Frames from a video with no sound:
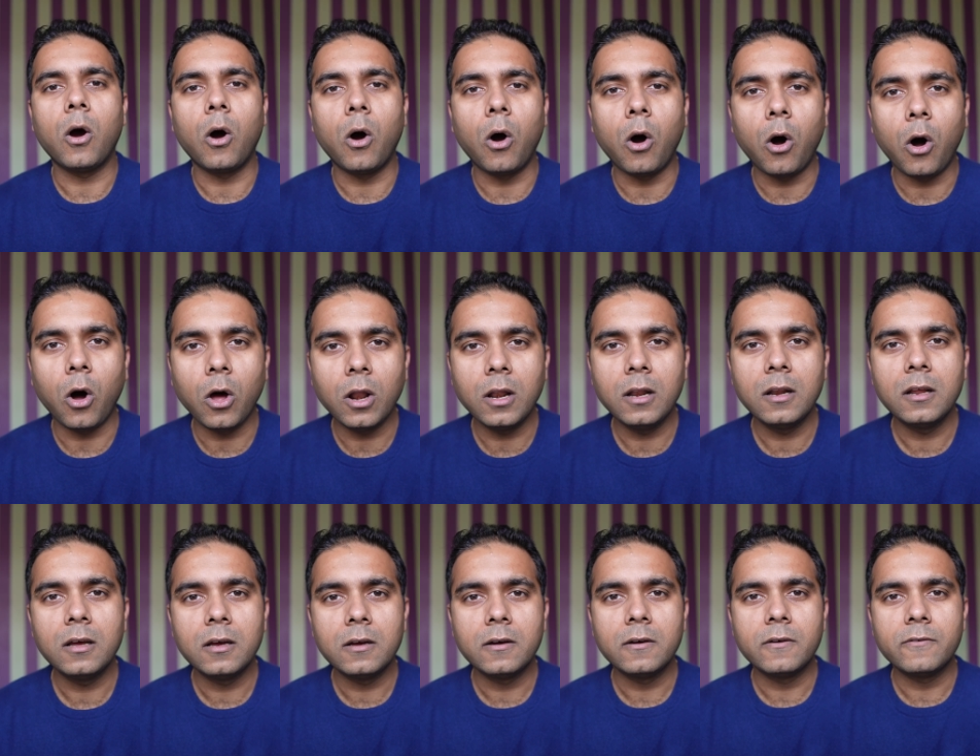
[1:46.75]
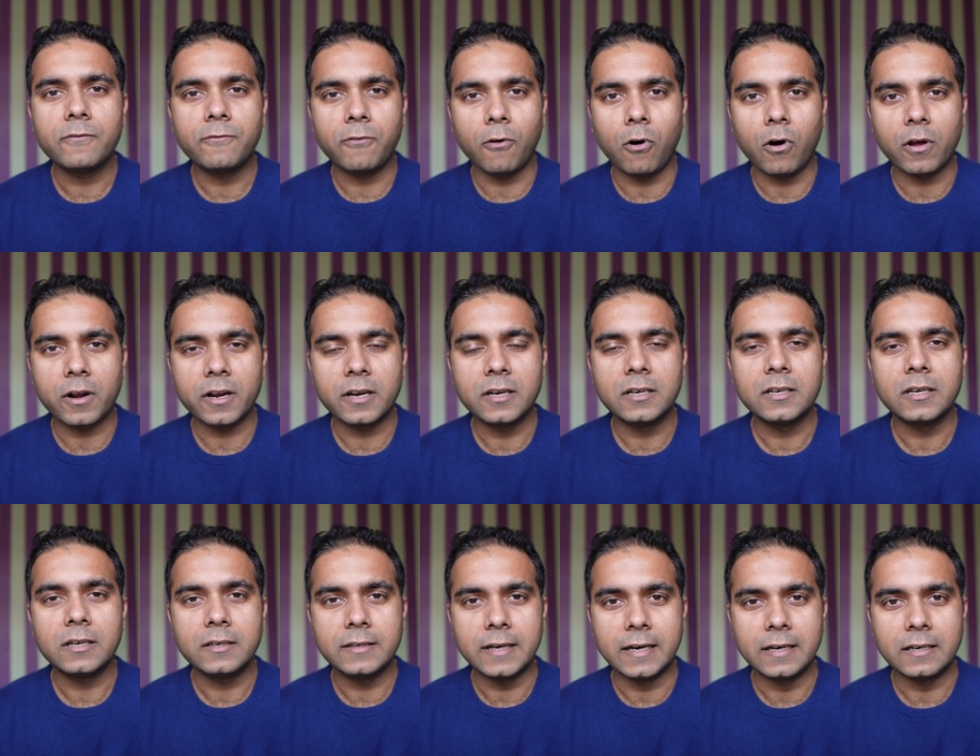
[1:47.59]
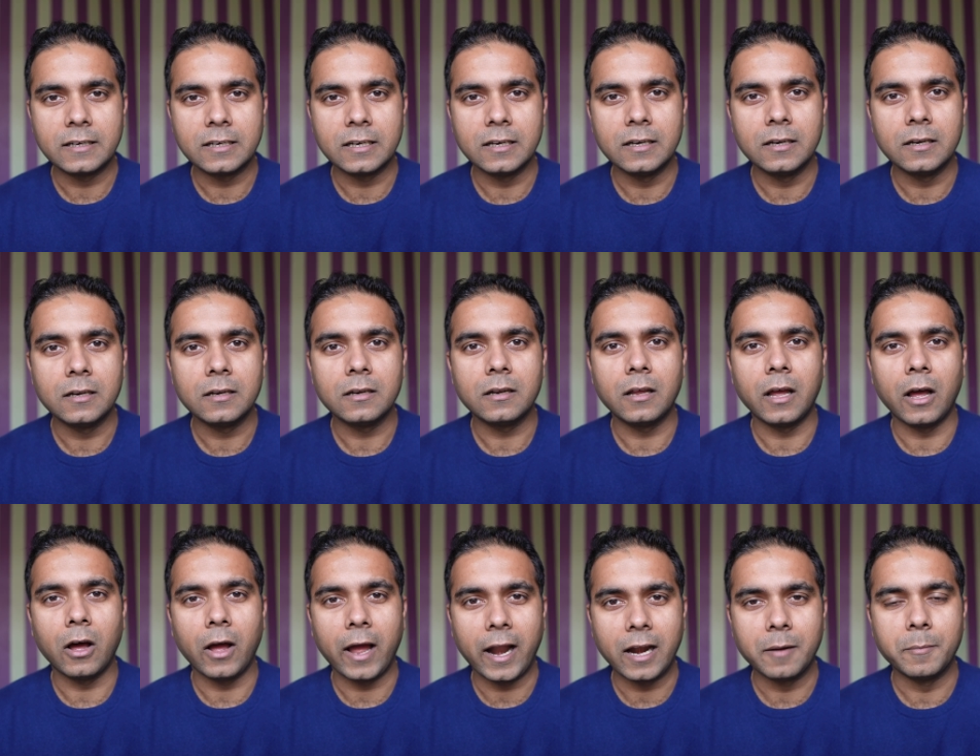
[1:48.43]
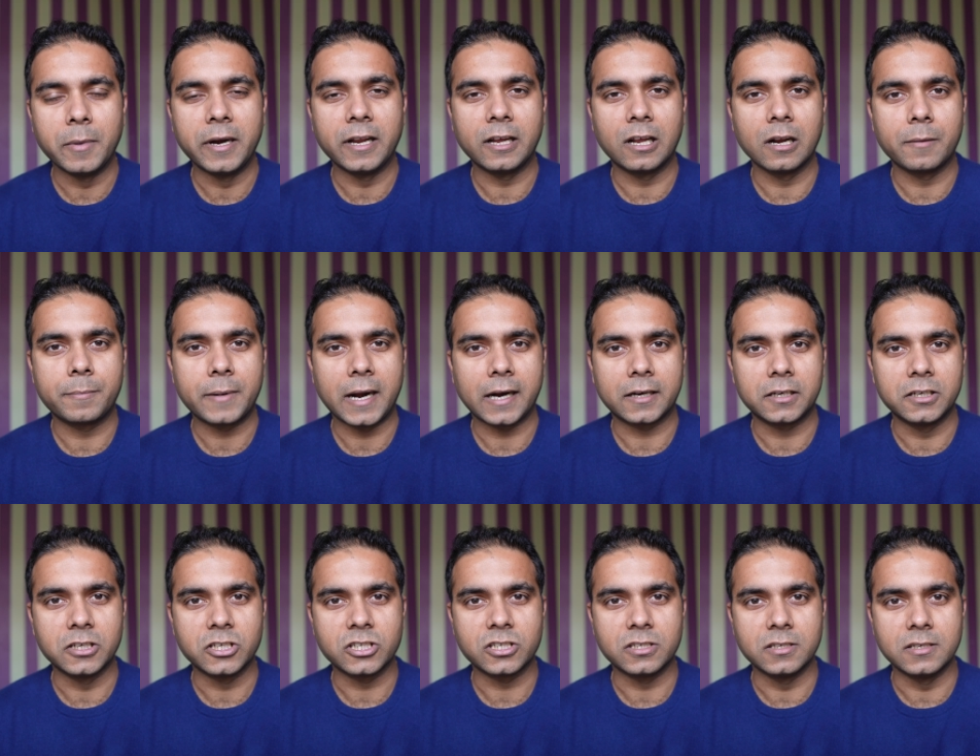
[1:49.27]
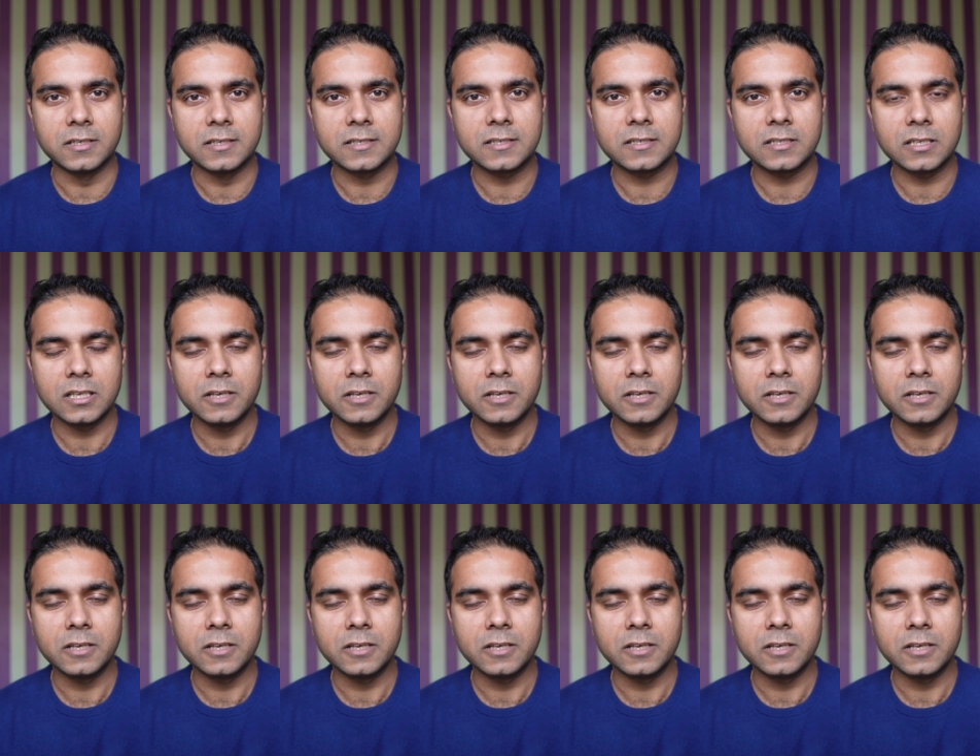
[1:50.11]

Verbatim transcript: all foreign dental and medical practitioners.